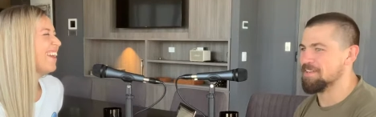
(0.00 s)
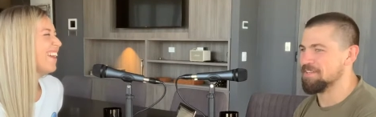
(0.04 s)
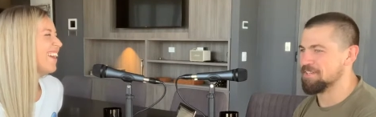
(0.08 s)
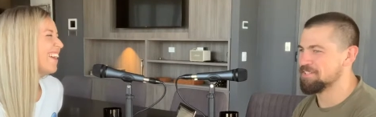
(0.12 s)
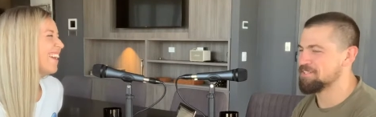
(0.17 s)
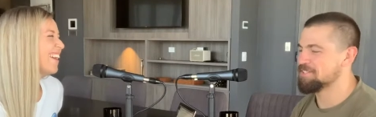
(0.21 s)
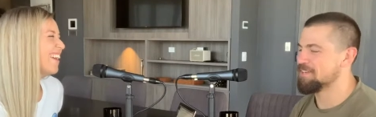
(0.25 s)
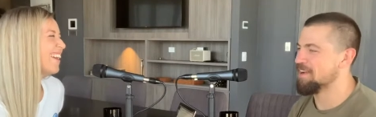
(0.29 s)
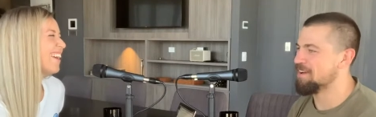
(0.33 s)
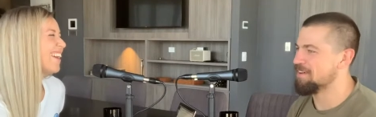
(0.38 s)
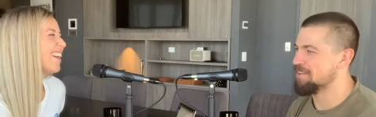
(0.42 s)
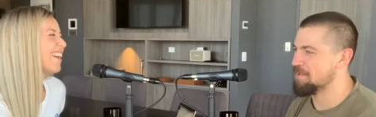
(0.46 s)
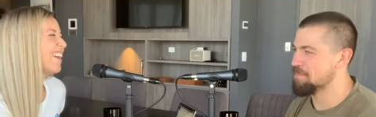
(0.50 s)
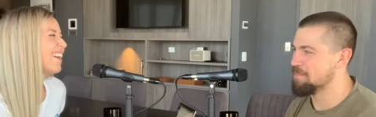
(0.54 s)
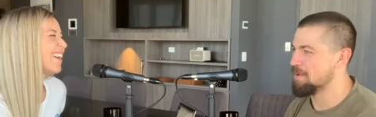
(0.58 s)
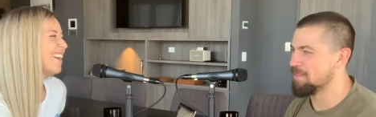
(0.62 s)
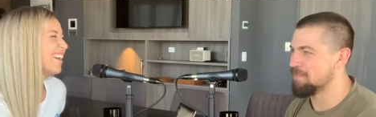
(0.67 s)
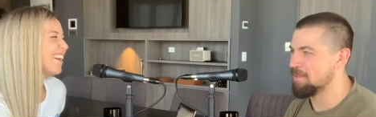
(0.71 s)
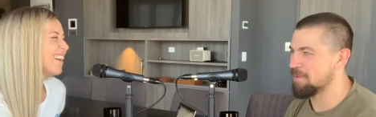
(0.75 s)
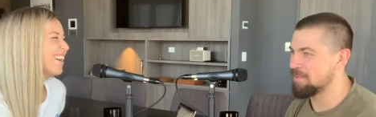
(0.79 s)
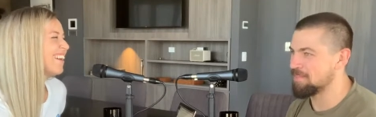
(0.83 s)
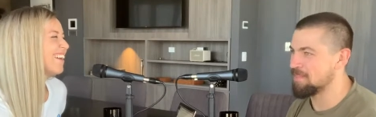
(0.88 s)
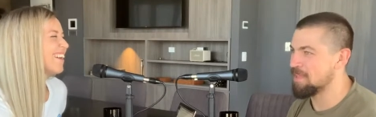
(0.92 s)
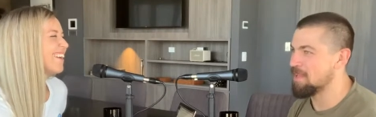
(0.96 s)
Speaker 1: in Australia. But
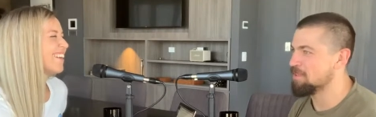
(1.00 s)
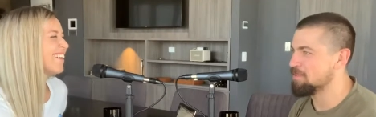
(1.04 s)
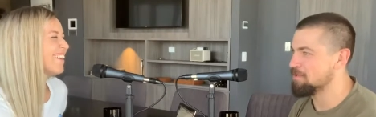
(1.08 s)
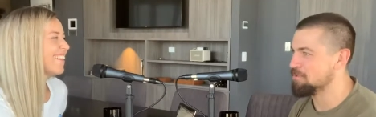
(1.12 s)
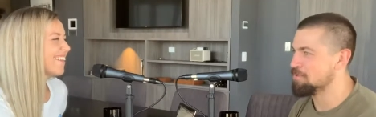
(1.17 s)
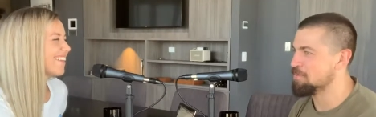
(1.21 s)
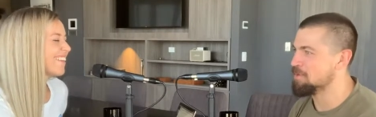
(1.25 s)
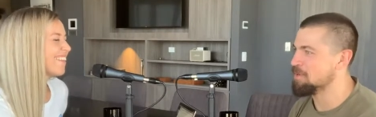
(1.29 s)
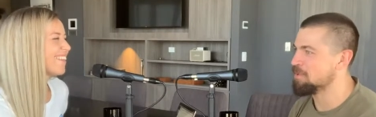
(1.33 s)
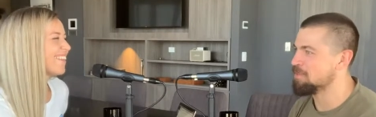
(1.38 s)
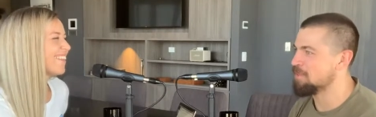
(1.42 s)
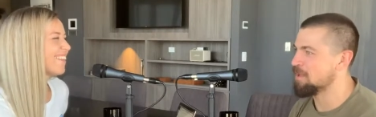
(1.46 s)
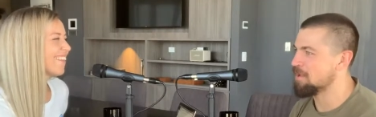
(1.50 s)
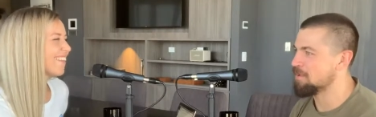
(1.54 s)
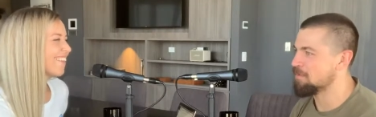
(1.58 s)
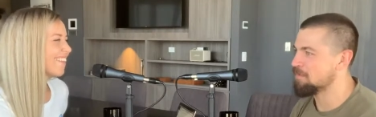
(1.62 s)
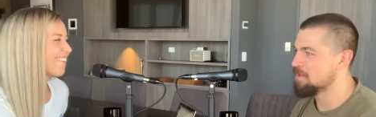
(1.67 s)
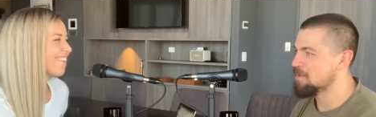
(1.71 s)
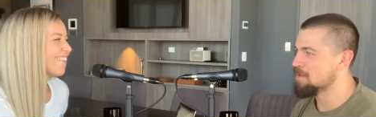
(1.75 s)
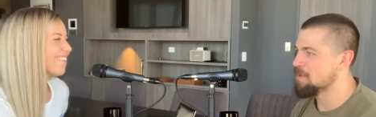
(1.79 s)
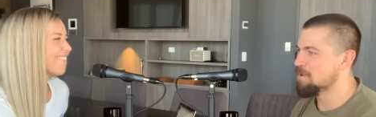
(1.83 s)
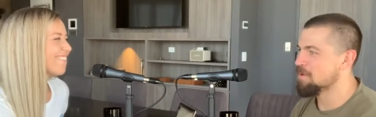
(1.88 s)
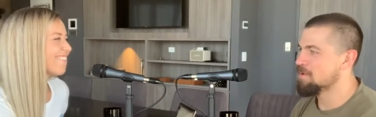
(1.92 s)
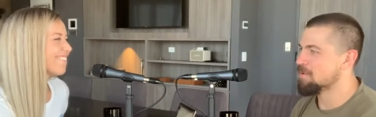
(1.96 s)
like they're doing like
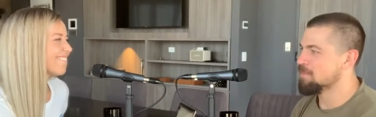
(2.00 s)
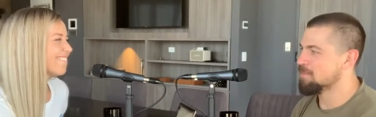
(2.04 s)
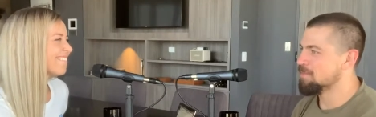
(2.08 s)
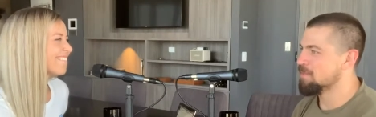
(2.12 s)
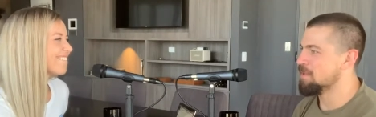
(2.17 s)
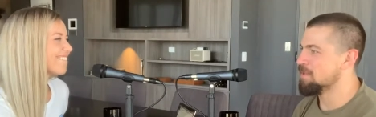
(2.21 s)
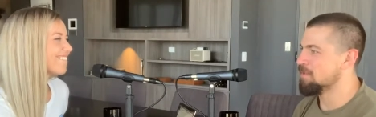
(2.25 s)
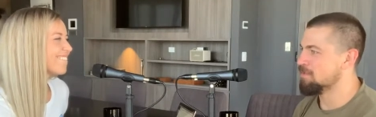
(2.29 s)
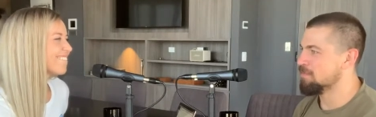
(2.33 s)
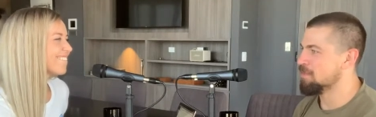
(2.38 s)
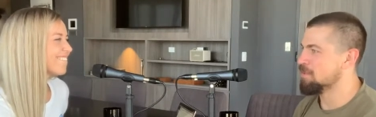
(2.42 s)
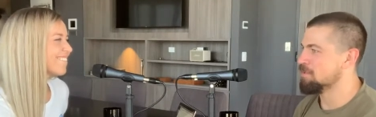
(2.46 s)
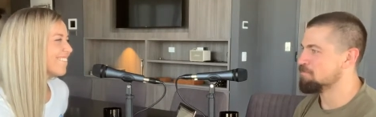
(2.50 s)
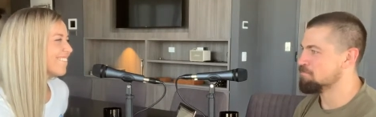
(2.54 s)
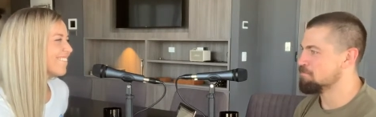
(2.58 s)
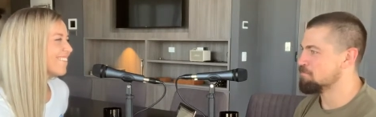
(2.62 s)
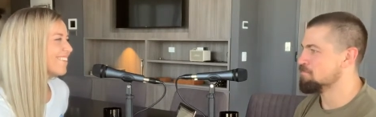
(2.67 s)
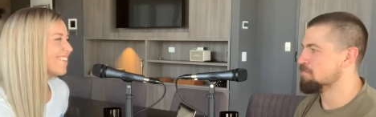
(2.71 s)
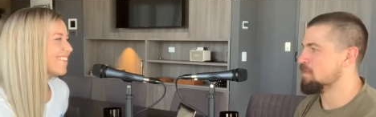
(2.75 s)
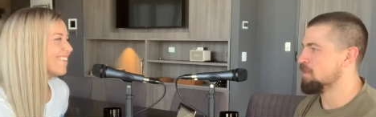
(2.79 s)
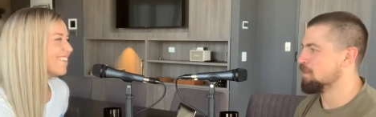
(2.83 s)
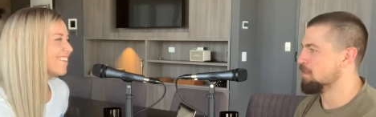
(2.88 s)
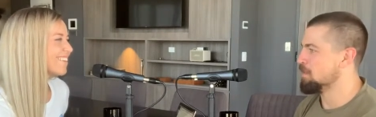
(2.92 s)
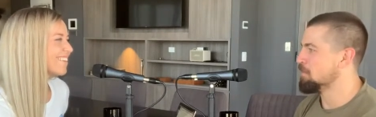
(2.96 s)
the, the
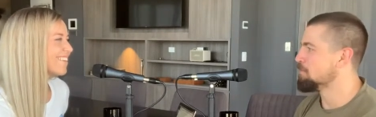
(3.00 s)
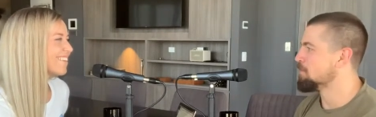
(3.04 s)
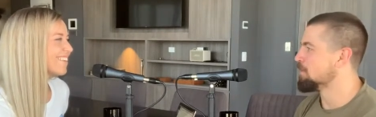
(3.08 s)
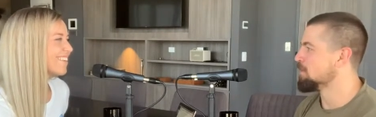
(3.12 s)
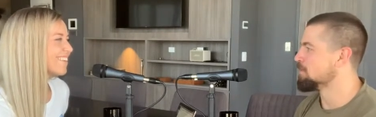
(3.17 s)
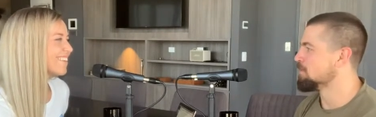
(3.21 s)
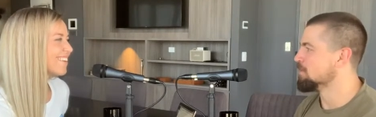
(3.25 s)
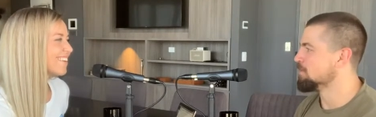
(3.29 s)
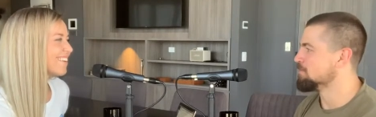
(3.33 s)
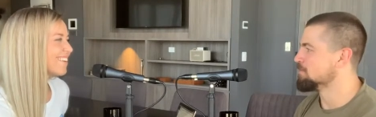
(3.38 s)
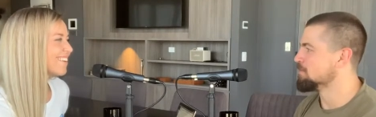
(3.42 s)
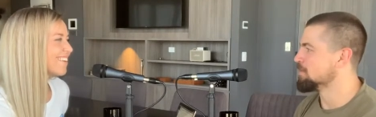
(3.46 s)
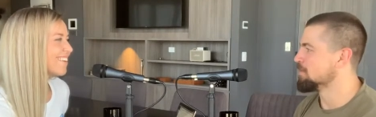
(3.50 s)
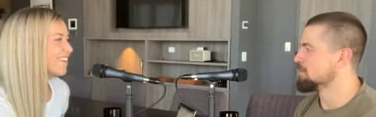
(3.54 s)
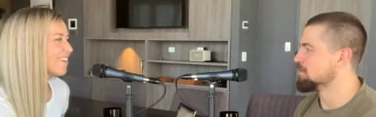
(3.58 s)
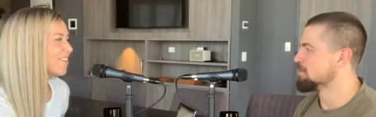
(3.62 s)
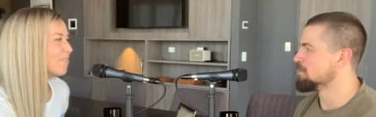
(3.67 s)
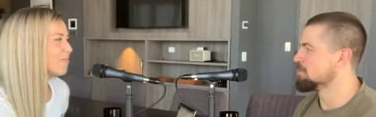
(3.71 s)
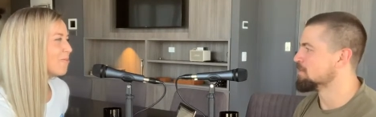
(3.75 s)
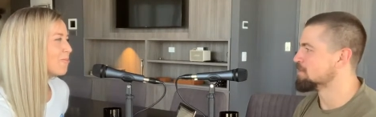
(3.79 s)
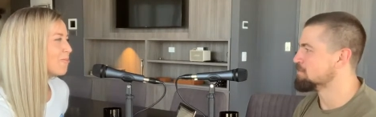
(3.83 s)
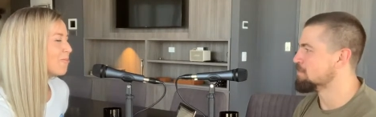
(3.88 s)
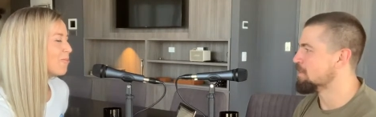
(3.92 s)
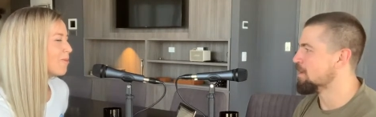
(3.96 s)
Olympic lifting
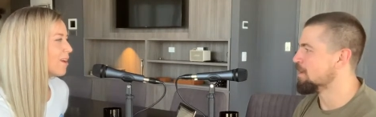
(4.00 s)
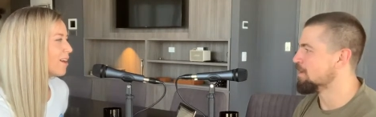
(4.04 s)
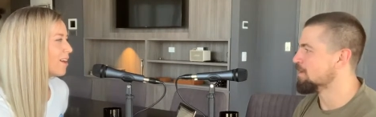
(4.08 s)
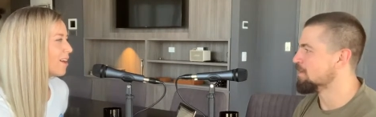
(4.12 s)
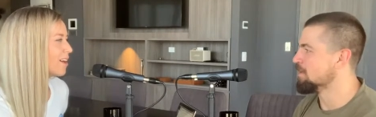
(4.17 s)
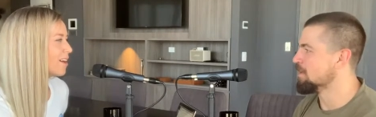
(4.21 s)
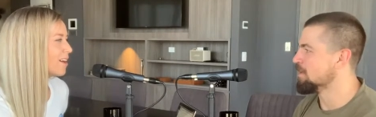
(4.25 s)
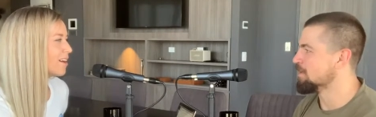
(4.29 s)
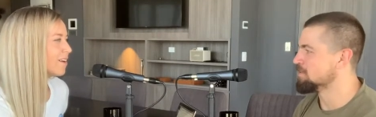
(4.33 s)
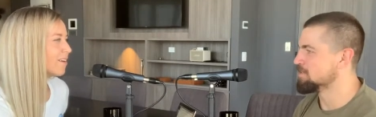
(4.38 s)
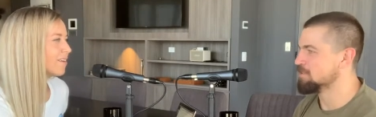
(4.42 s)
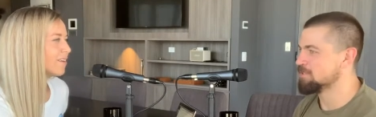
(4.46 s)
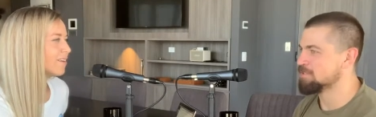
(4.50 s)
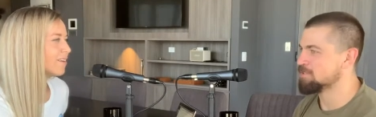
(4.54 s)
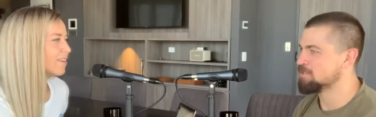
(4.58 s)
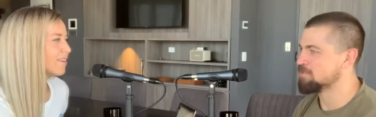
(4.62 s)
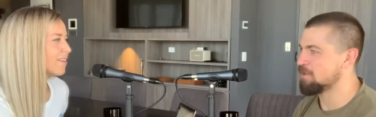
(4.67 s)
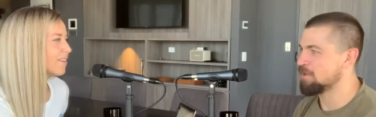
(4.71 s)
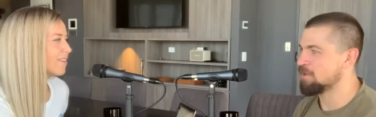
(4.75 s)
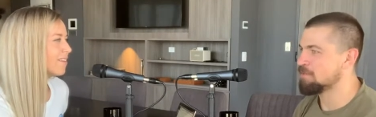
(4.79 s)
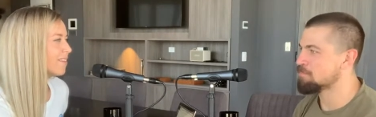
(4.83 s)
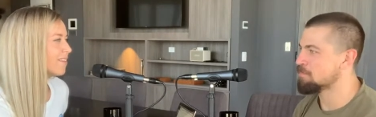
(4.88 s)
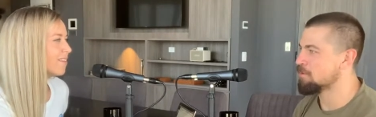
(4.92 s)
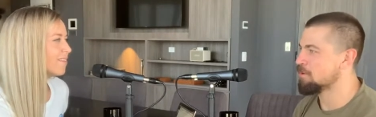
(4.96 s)
is part wow. of their just strength